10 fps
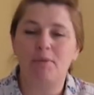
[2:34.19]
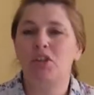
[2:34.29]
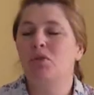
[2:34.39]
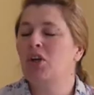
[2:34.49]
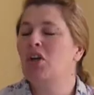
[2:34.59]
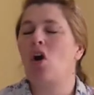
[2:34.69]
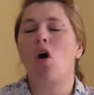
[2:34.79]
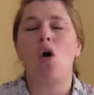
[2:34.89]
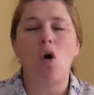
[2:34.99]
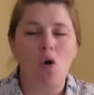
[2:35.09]
You can
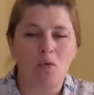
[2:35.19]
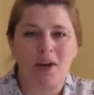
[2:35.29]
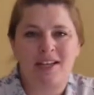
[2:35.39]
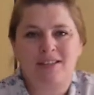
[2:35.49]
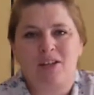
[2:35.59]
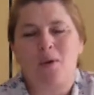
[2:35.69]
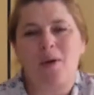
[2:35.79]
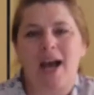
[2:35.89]
always go